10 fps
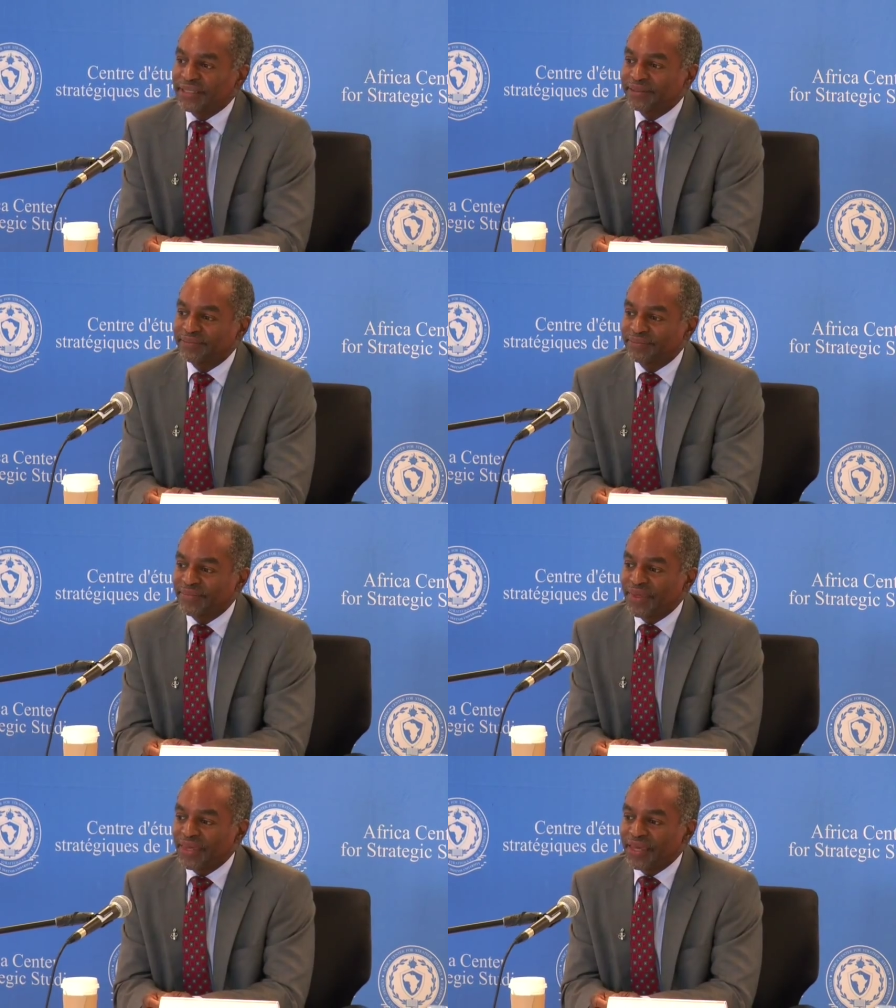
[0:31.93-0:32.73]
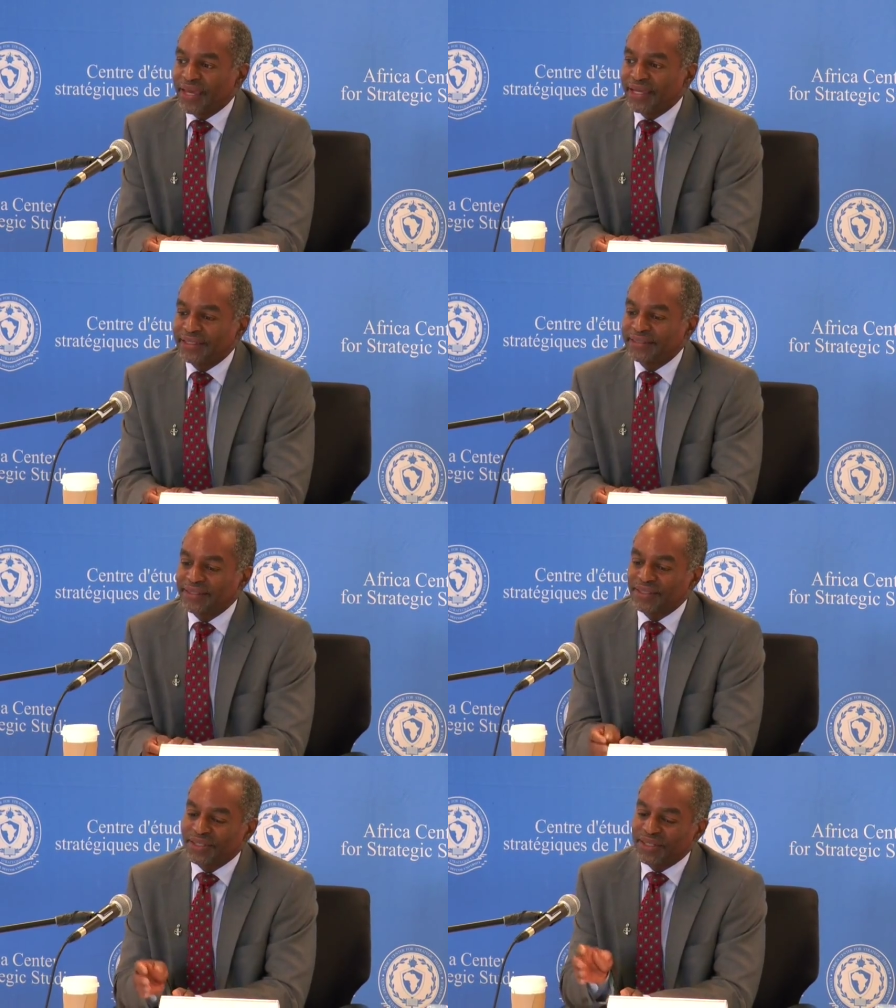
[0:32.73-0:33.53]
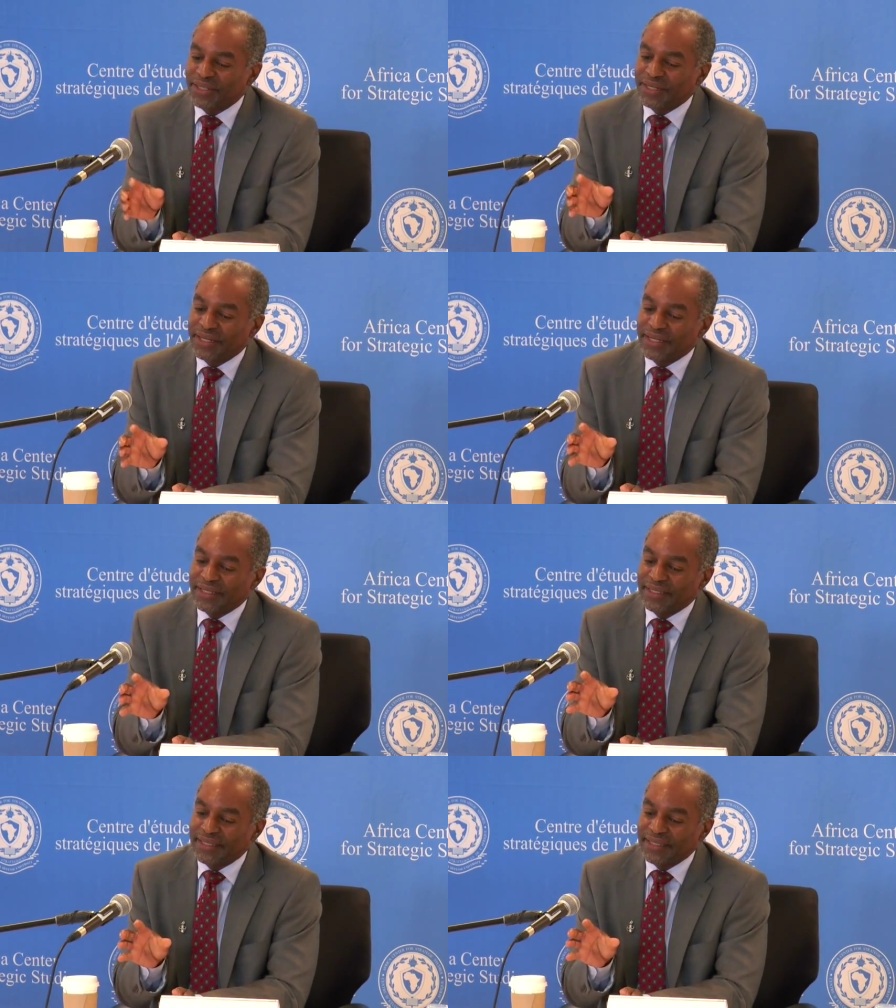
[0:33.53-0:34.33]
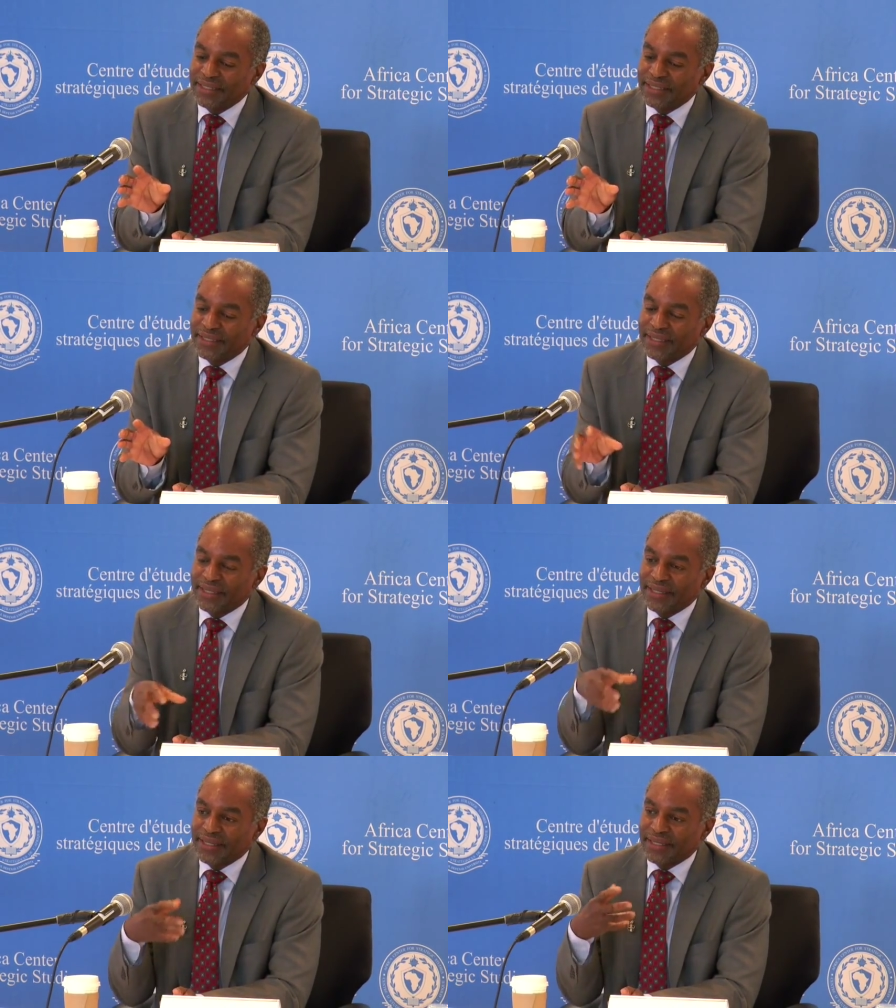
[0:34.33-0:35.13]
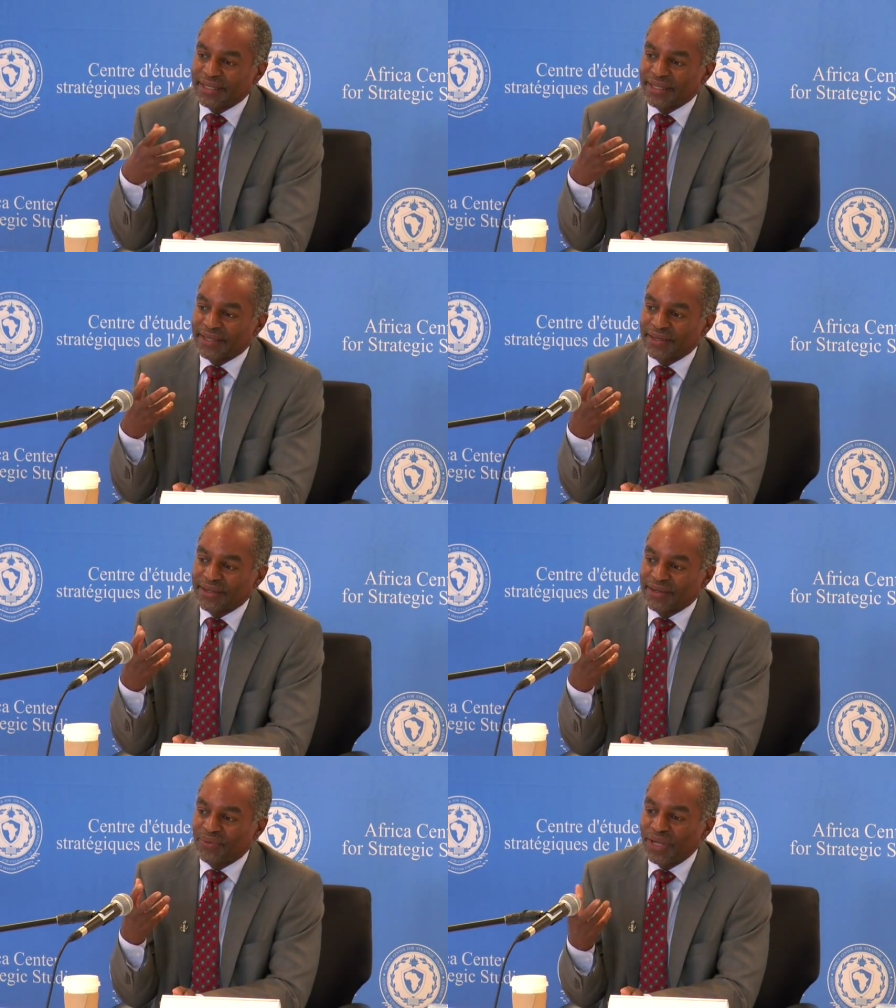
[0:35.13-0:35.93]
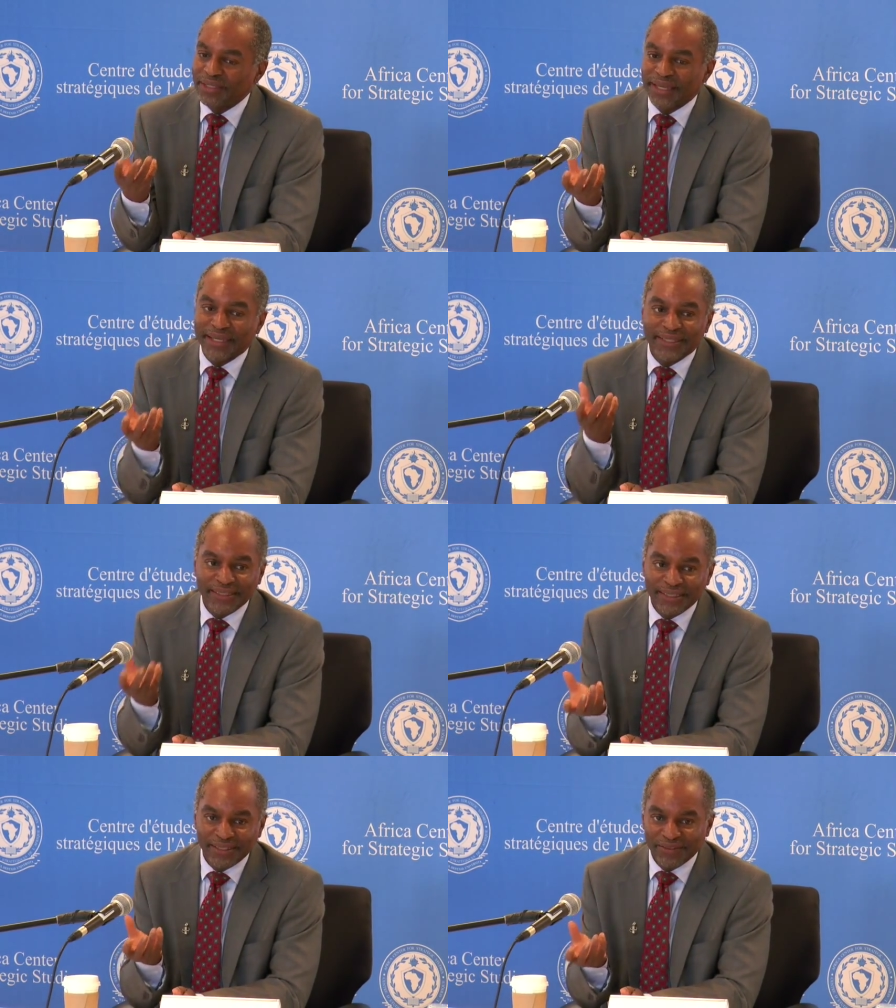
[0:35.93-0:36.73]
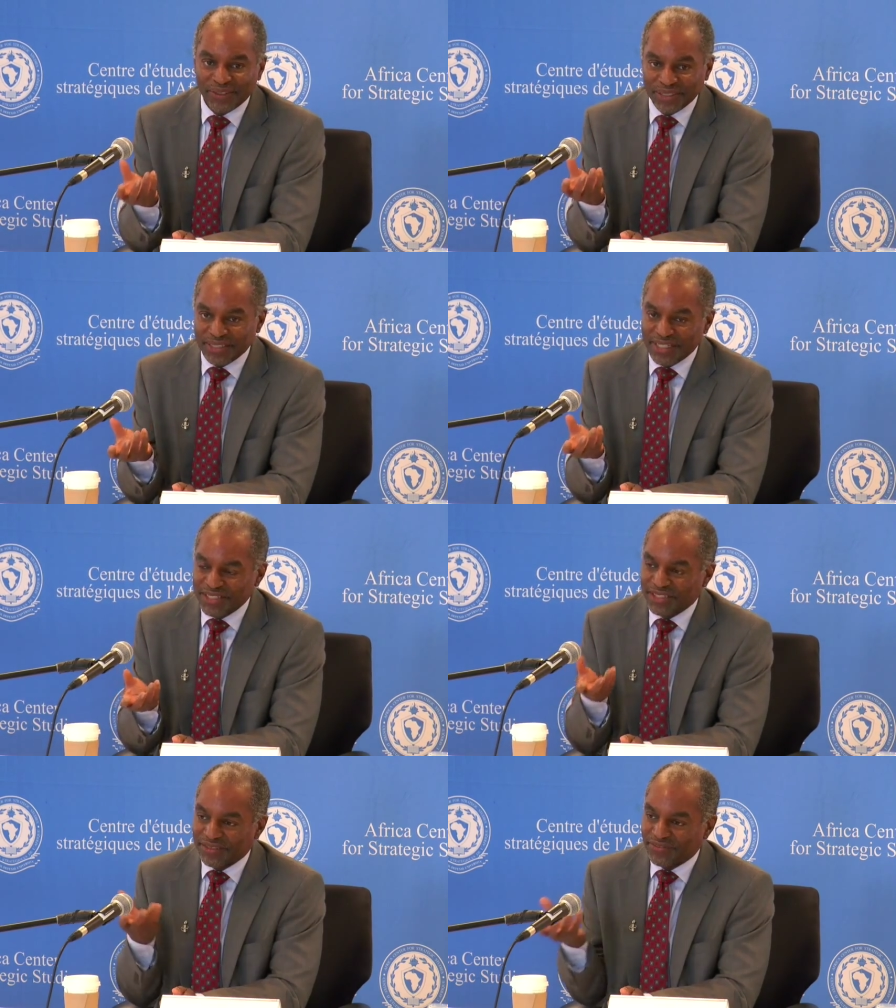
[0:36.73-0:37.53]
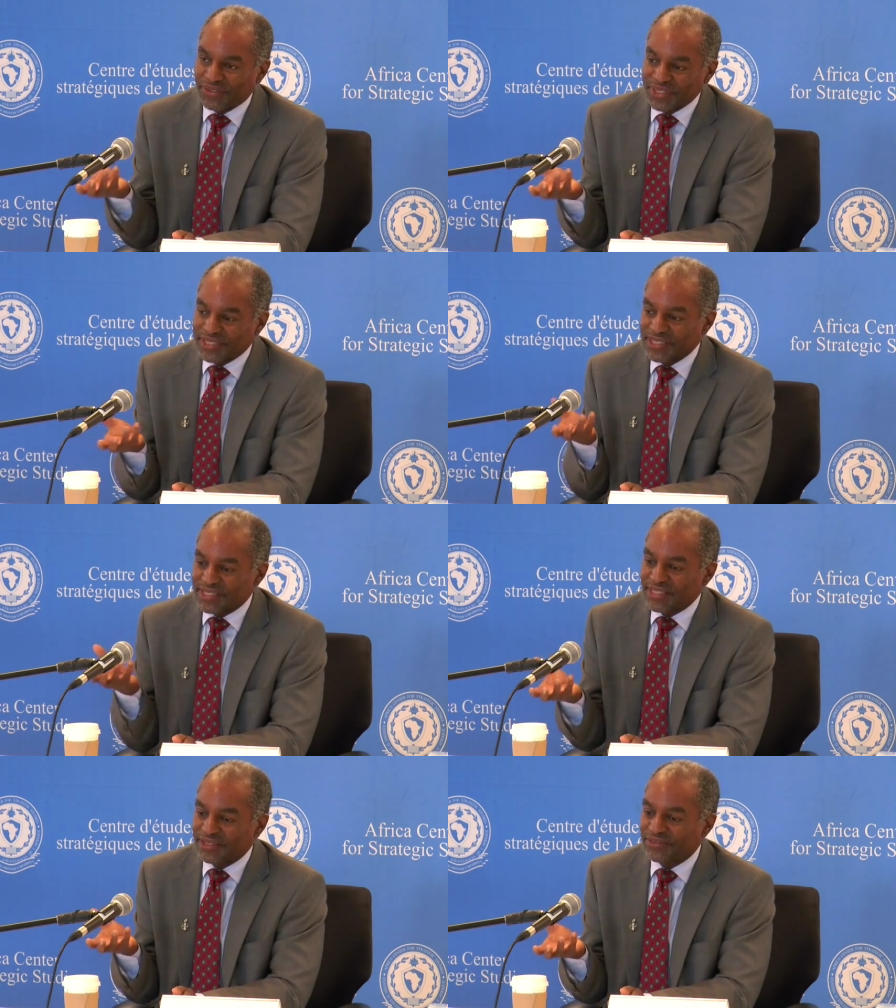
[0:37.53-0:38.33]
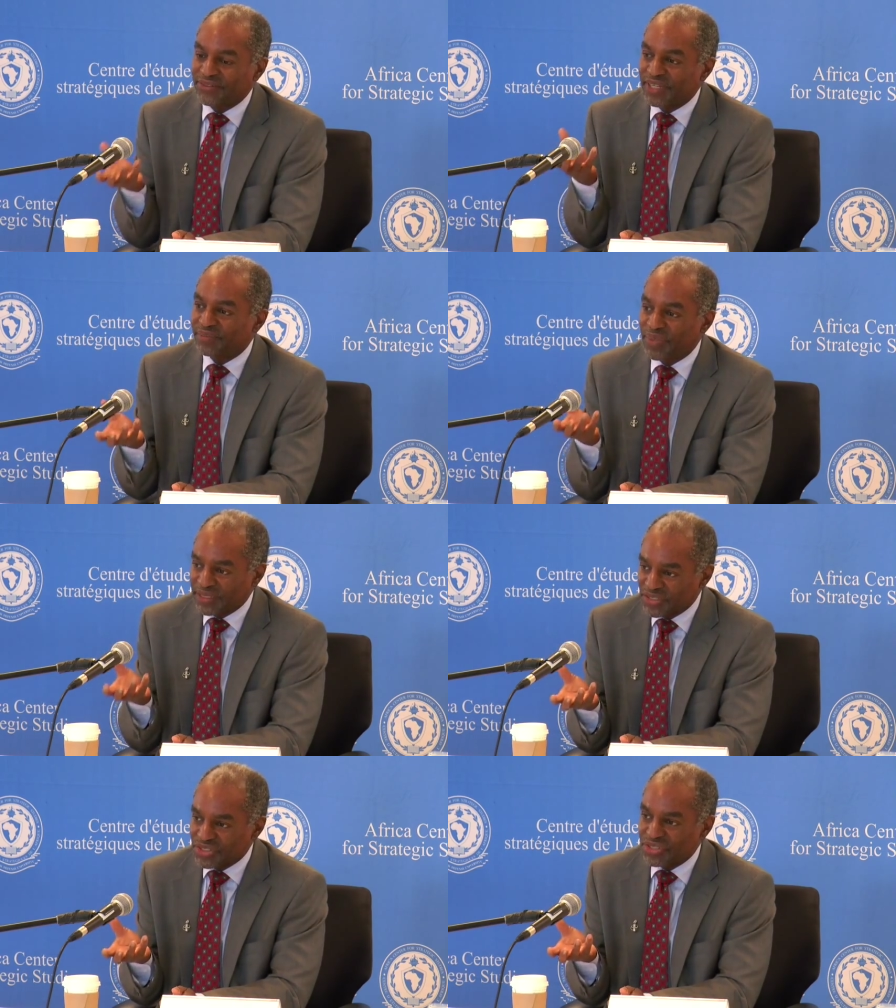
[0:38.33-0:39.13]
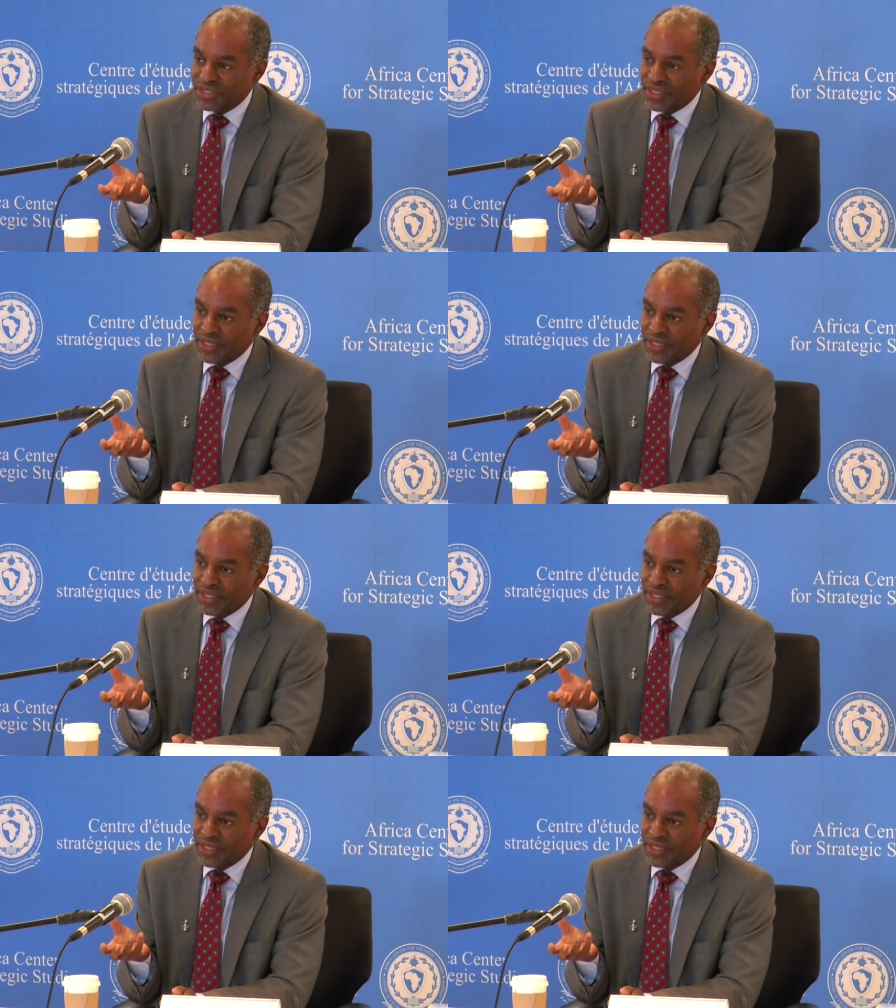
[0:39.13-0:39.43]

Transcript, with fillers: Um, and the while the identity of the organization and the focus is still very much